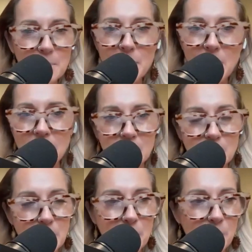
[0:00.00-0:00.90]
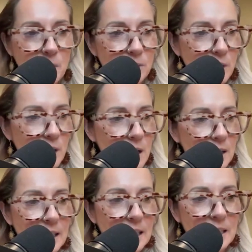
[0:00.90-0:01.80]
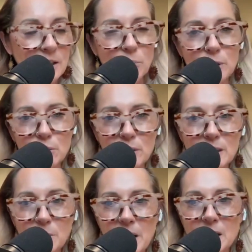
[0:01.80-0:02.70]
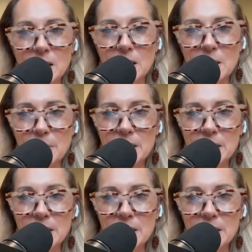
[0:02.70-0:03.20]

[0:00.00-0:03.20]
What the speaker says: amazing people getting into the retreat space,